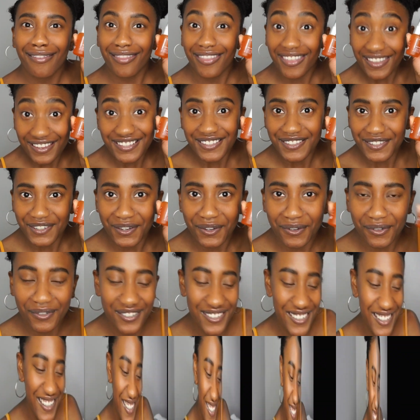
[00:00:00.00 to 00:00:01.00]
this
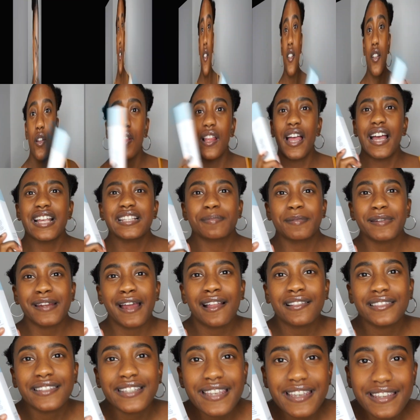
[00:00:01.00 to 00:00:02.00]
too. So last but
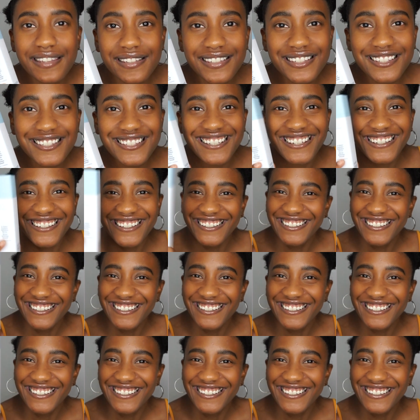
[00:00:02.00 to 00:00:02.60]
not least,